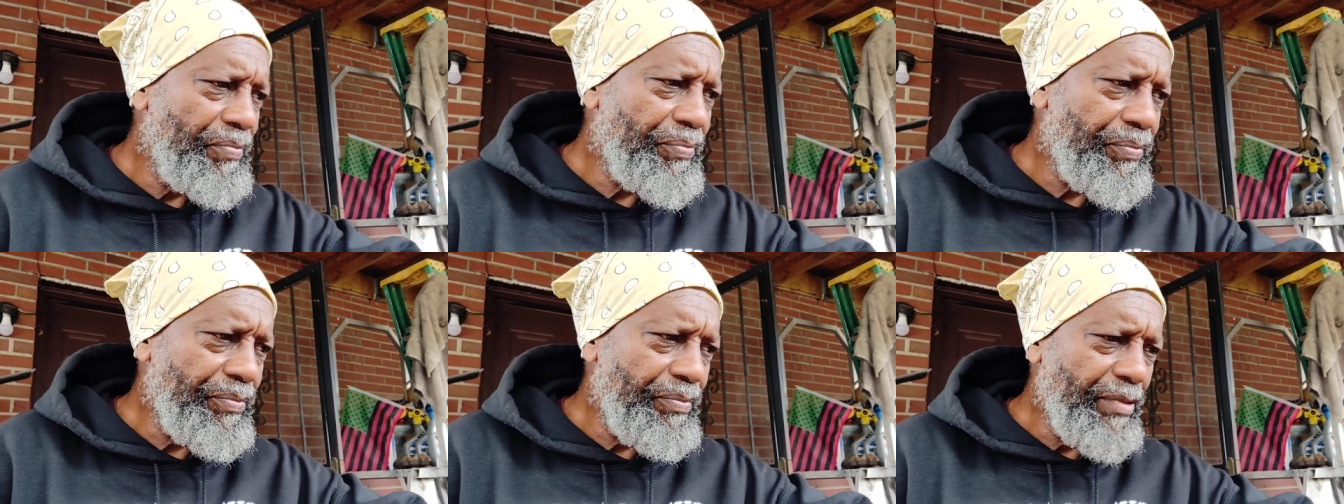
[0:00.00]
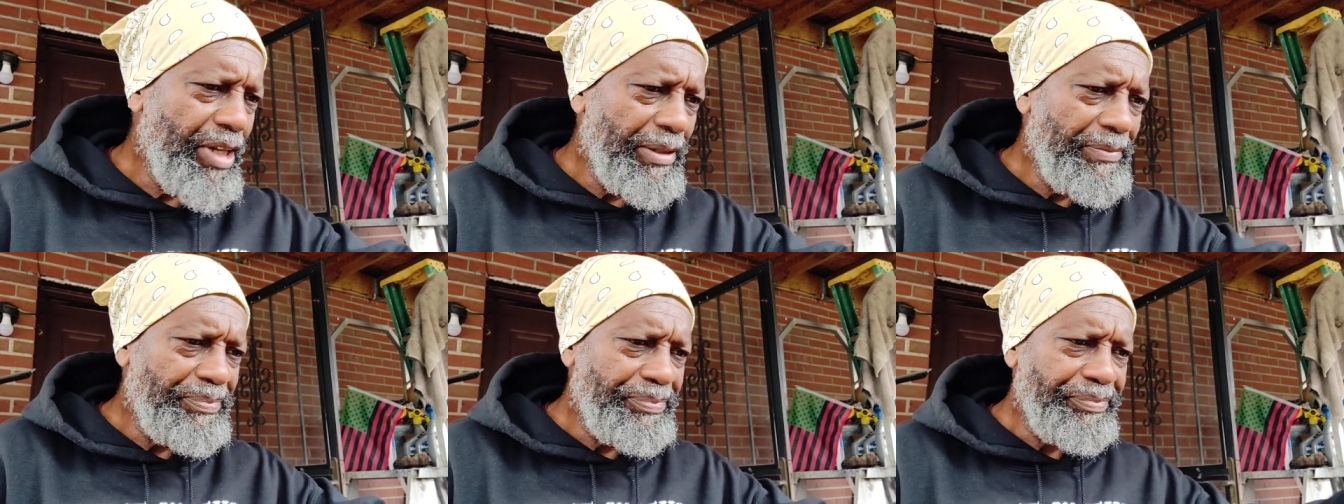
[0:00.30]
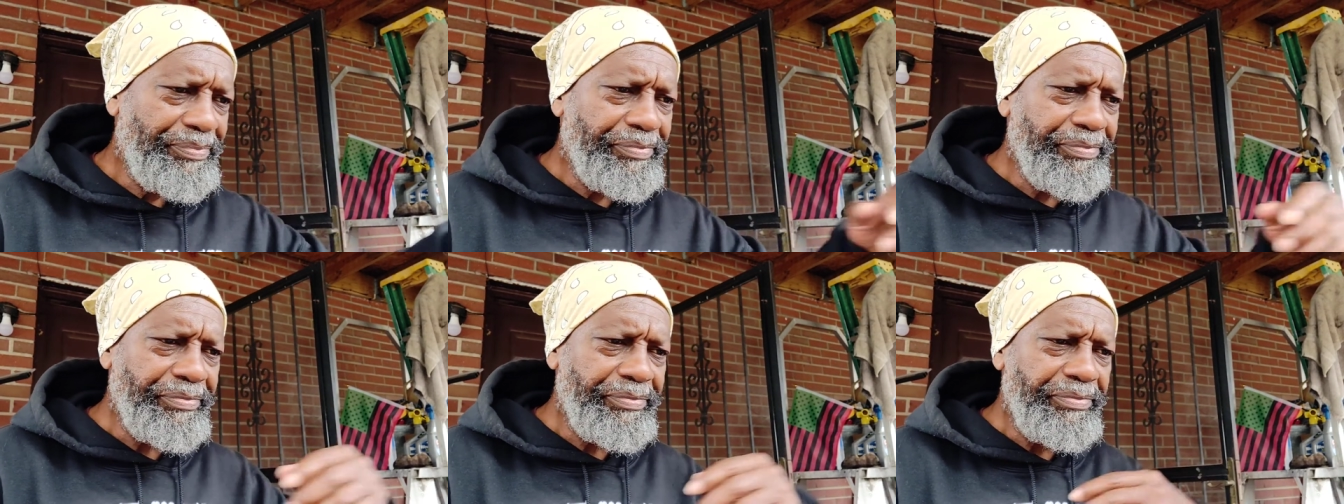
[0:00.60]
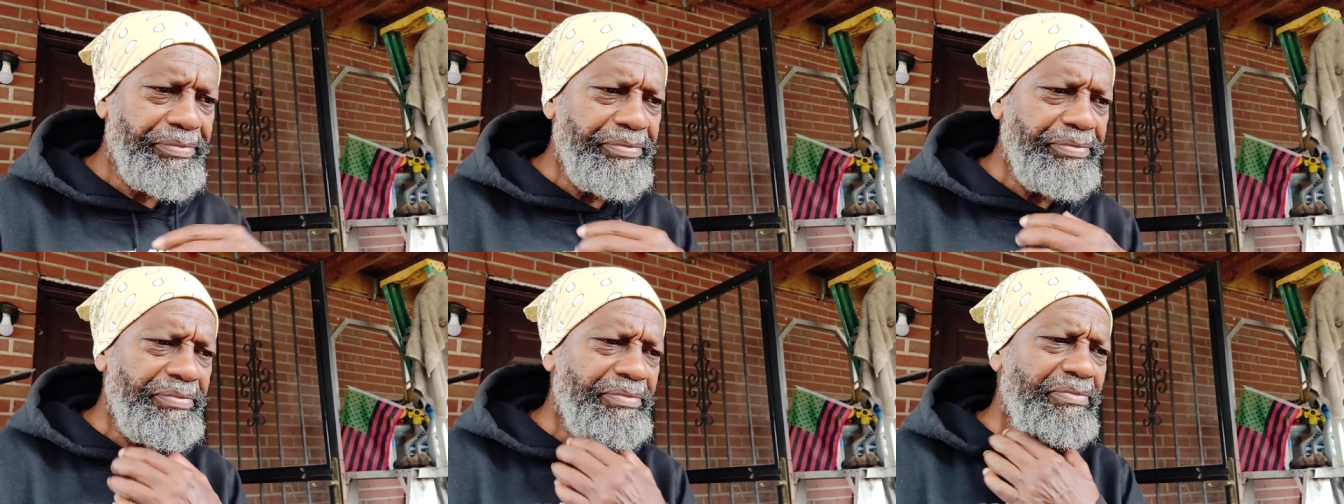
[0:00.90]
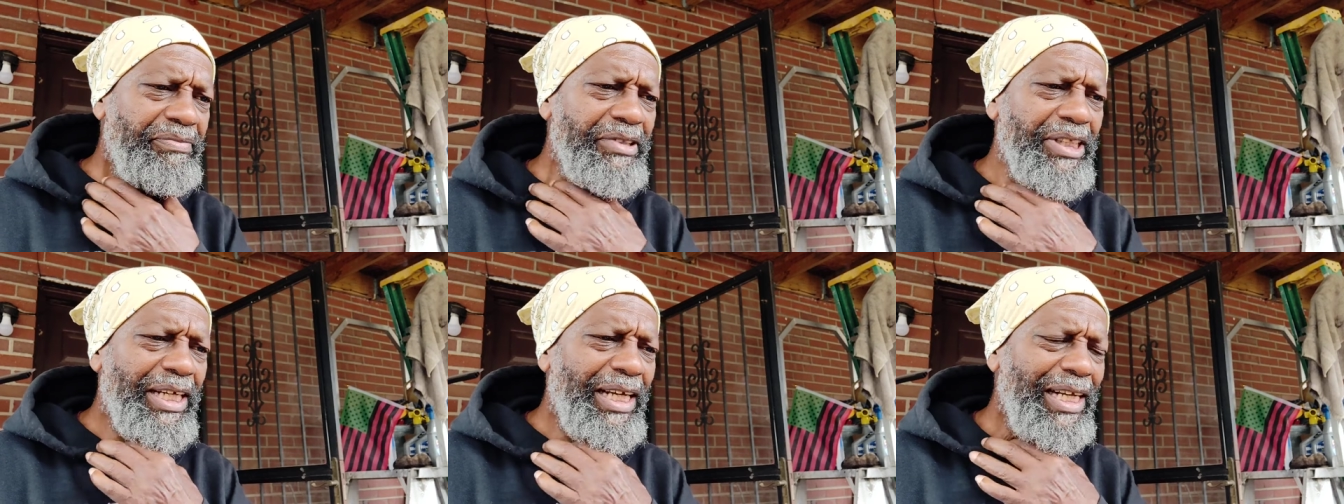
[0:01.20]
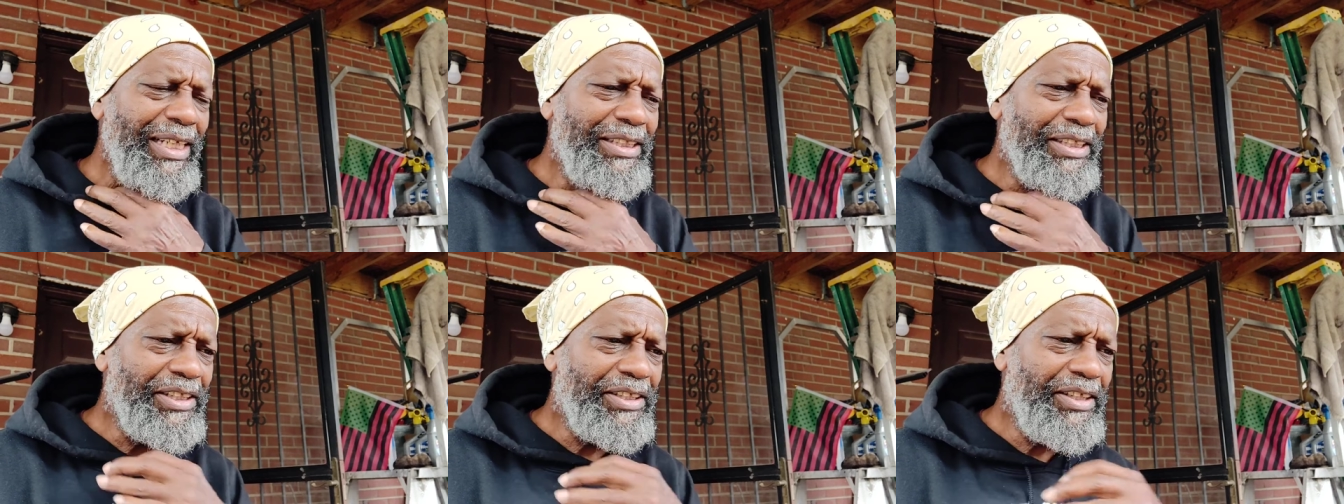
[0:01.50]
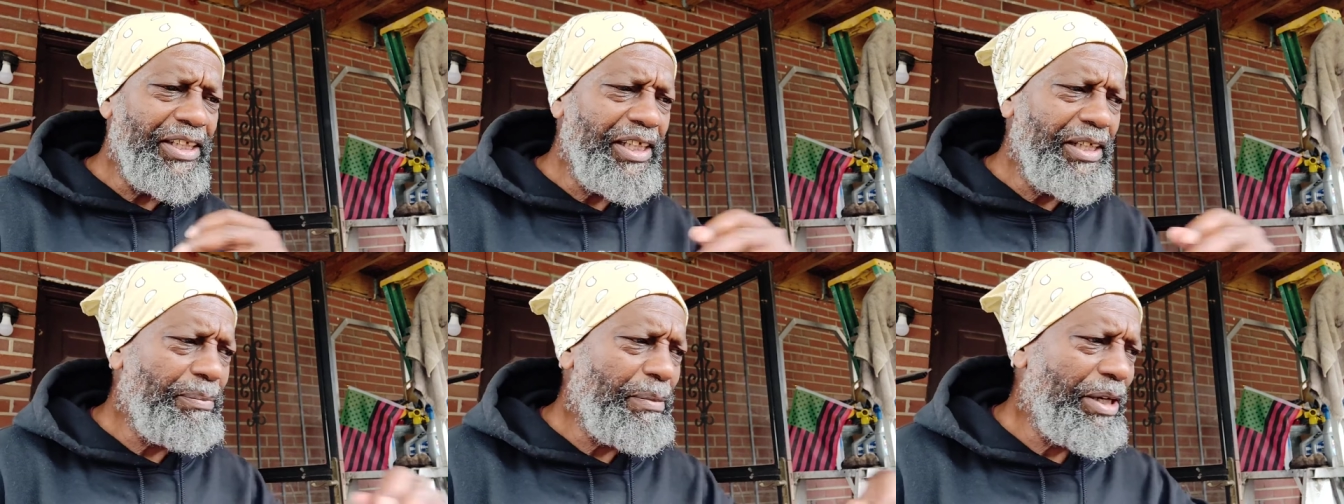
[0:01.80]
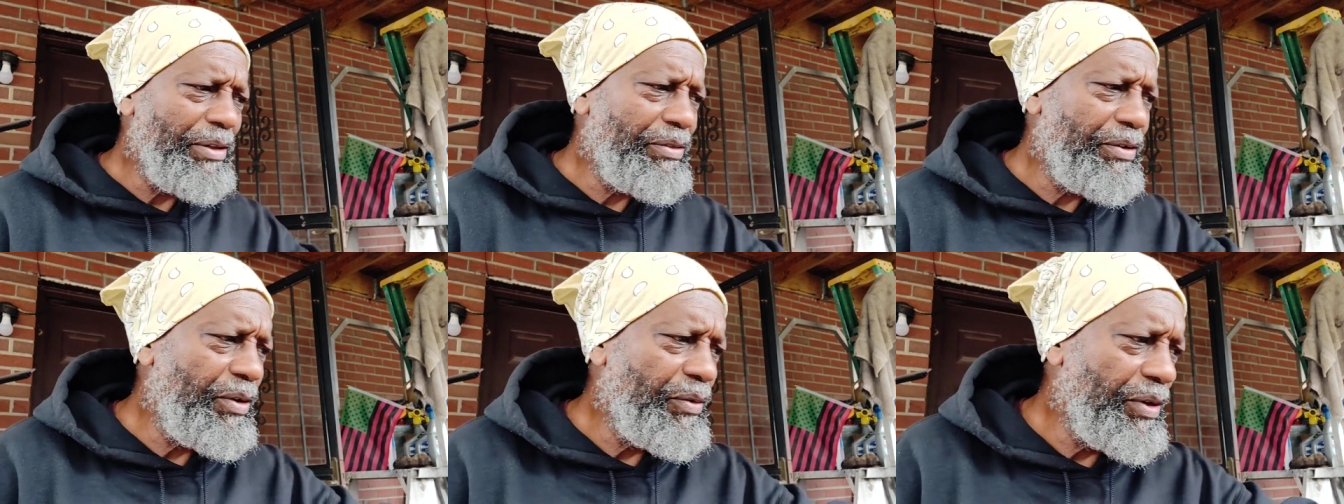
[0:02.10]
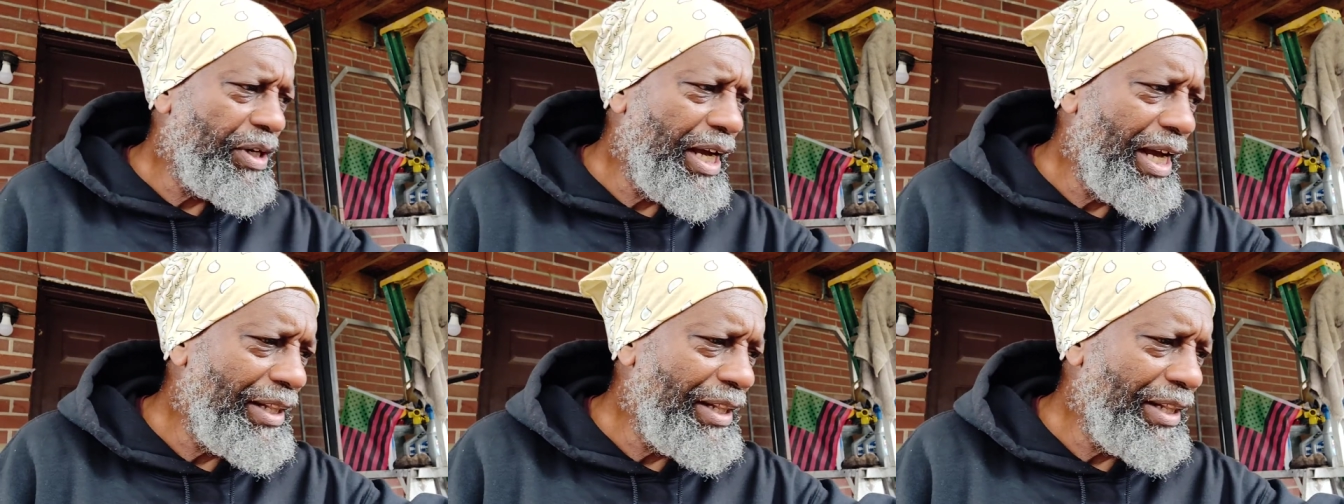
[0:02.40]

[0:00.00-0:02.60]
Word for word: I had this thing in my throat.